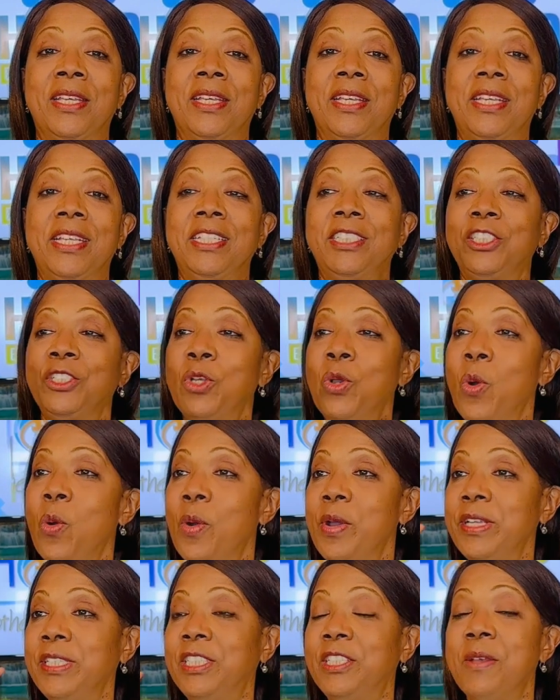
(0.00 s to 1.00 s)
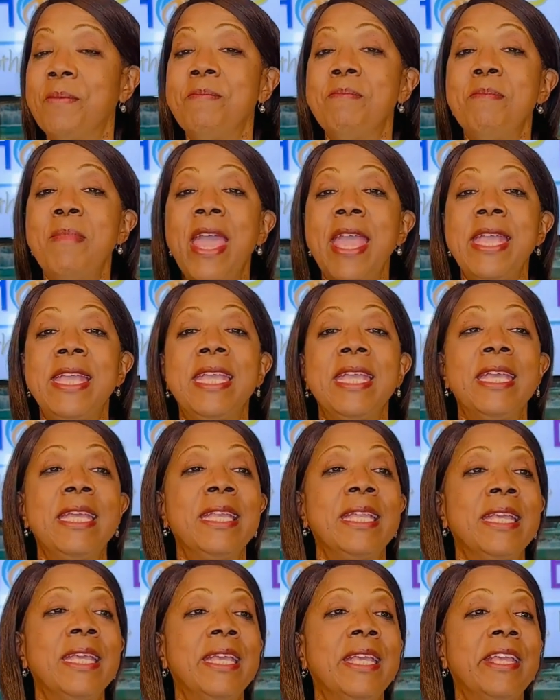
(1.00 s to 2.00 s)
is going to make
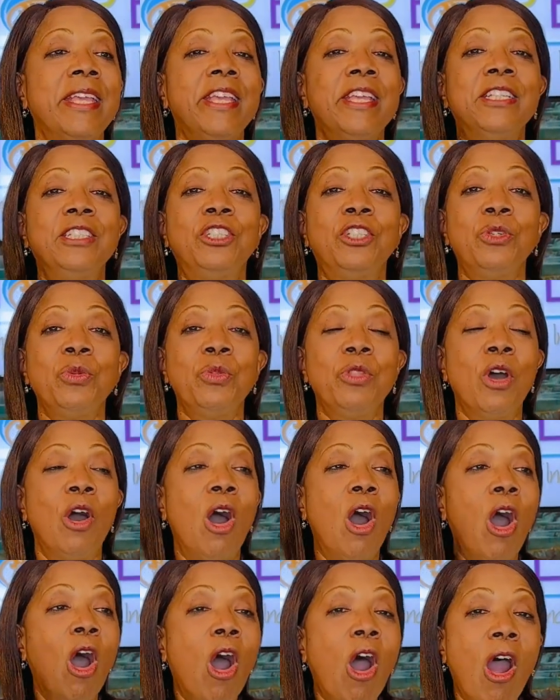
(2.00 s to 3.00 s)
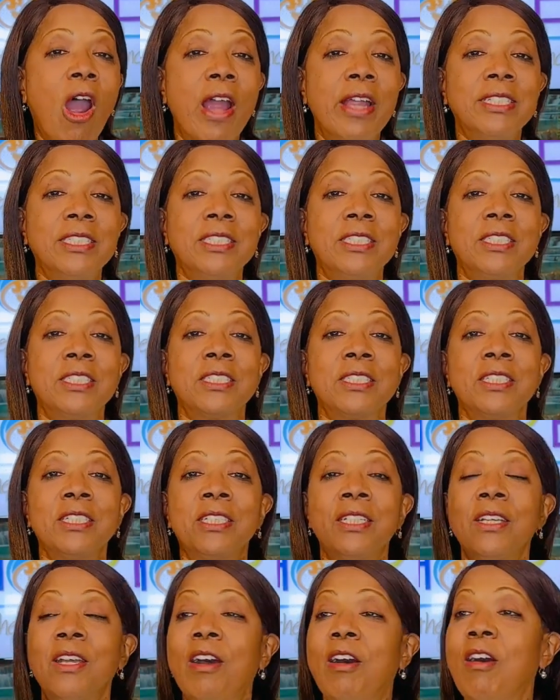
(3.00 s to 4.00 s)
it into the hearts
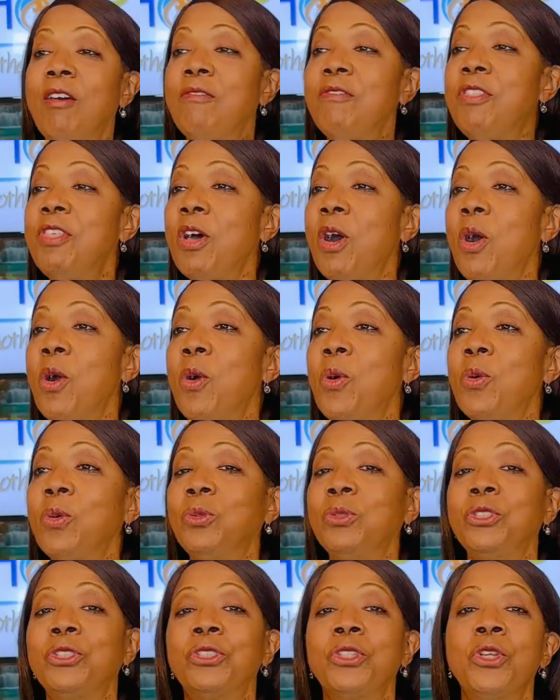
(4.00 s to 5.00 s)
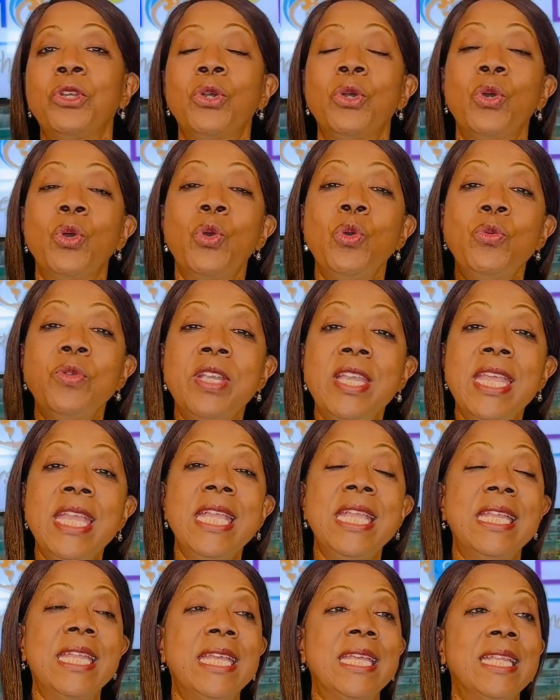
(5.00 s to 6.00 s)
of those who
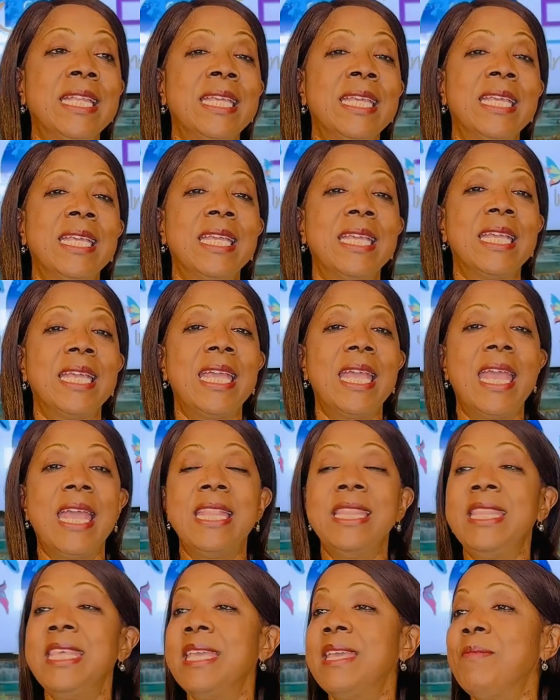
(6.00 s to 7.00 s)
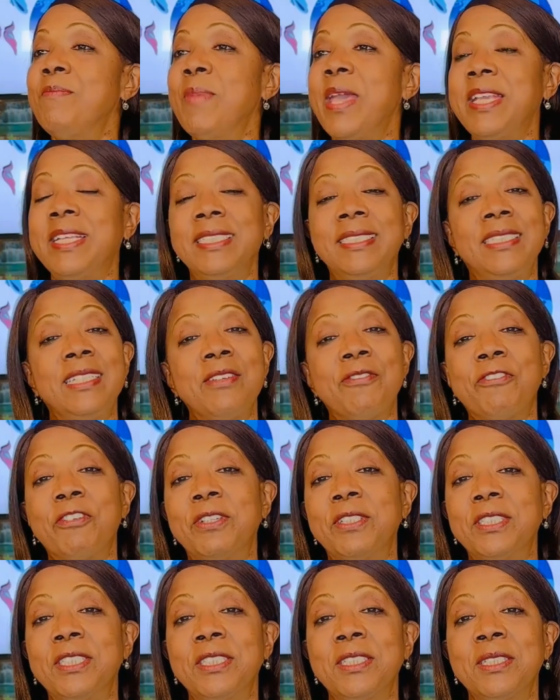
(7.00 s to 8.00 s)
need it, and then make a
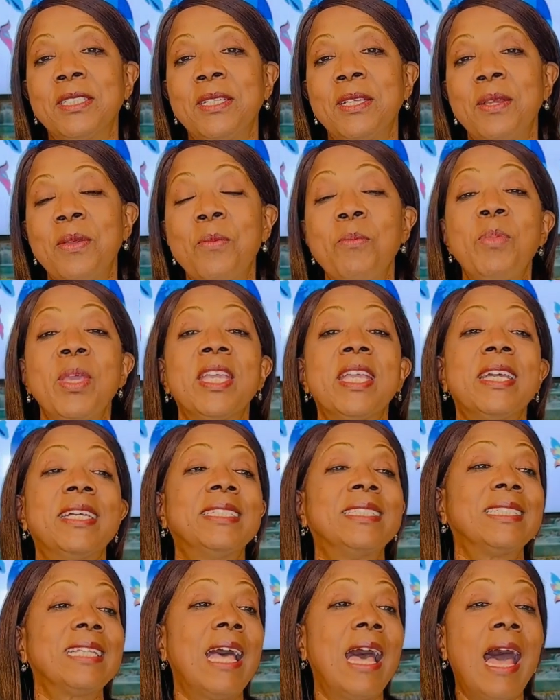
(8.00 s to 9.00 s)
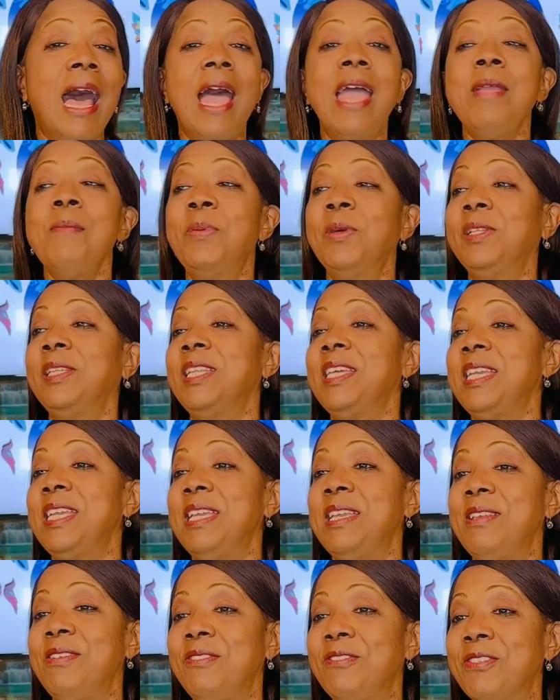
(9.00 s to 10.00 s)
difference, because I
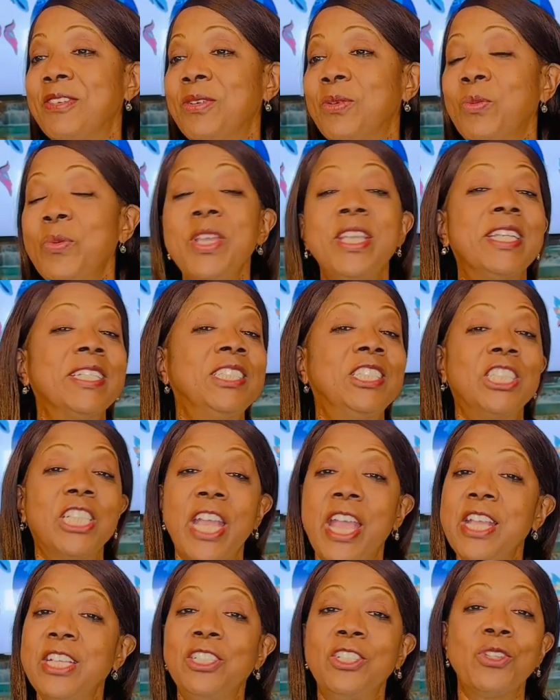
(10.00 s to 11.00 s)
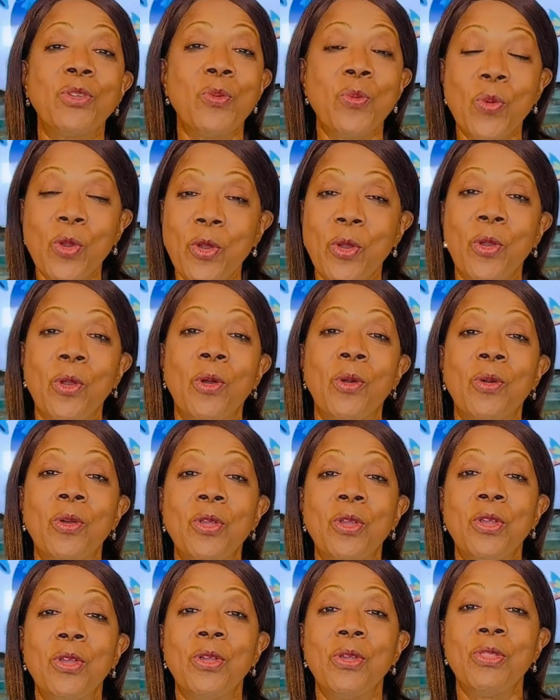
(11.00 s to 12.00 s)
believe we can change the world
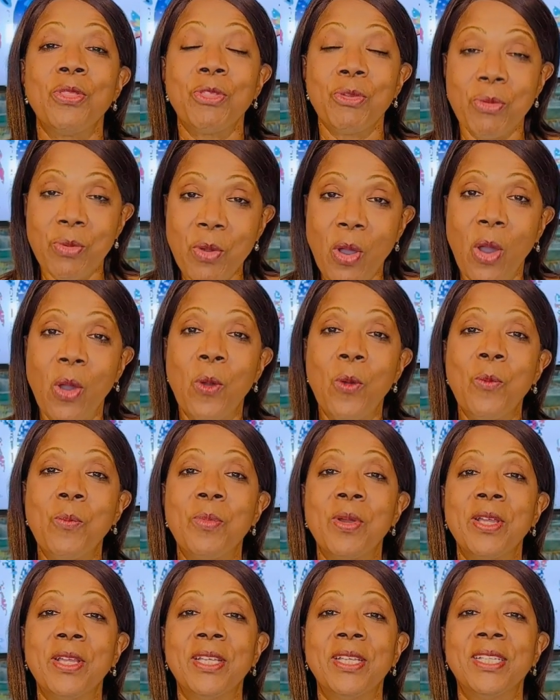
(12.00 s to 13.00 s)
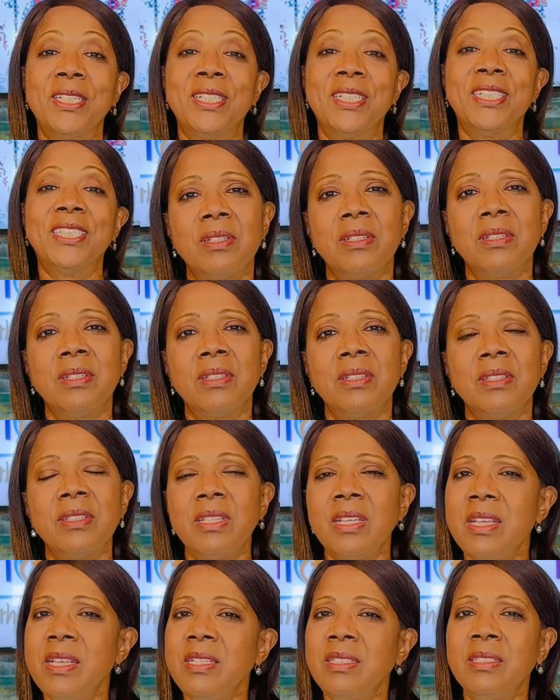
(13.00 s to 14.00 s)
through hope.
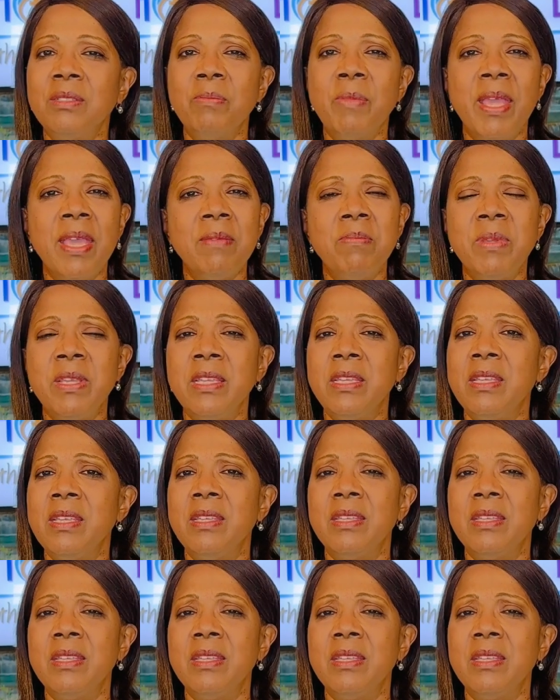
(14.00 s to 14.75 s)
Things may be